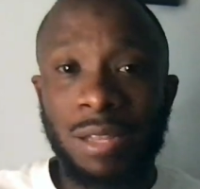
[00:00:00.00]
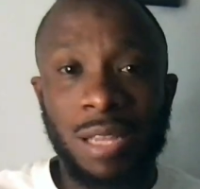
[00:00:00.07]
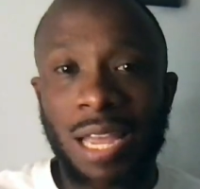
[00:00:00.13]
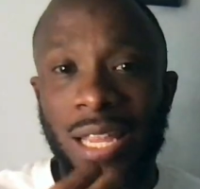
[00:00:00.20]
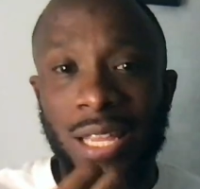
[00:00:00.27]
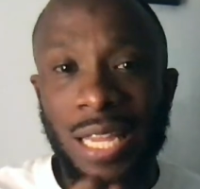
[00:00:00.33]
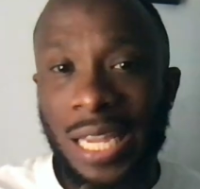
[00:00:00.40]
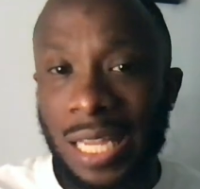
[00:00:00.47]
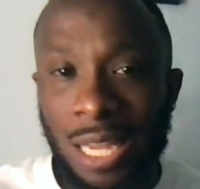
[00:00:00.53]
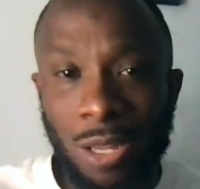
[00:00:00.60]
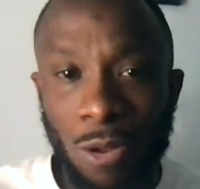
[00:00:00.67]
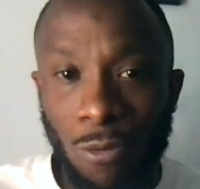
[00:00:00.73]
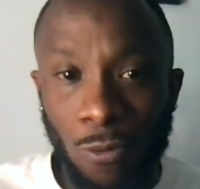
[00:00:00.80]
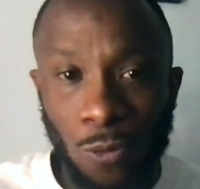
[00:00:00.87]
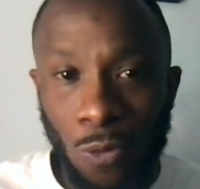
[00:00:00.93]
They
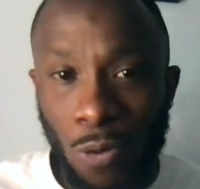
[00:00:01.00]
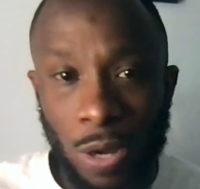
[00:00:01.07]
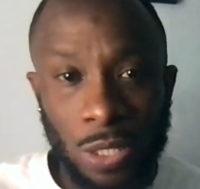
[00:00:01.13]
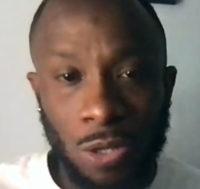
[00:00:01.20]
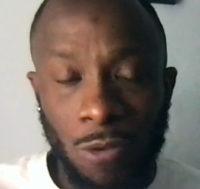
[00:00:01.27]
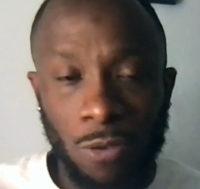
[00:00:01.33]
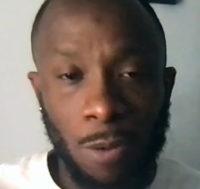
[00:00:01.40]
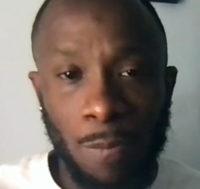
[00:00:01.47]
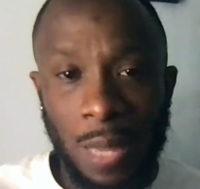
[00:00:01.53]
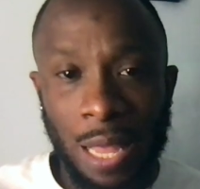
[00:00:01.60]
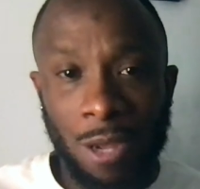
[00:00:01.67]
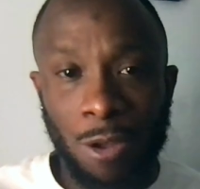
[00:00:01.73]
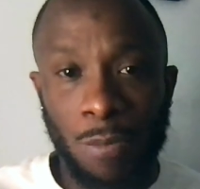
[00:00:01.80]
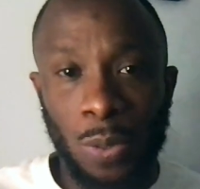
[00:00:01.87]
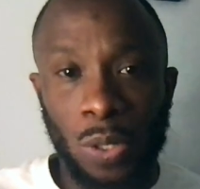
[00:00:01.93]
needed the voice of the
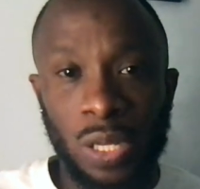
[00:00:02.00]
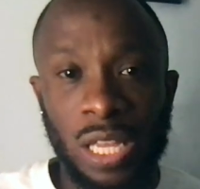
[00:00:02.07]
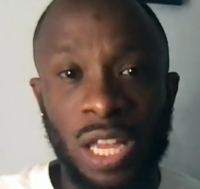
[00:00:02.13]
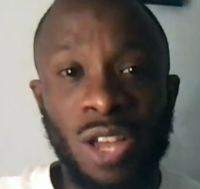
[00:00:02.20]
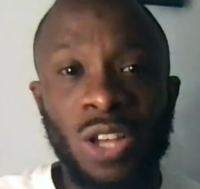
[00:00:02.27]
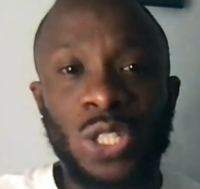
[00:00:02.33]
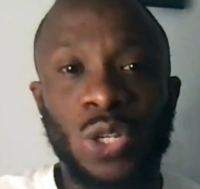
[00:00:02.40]
black community.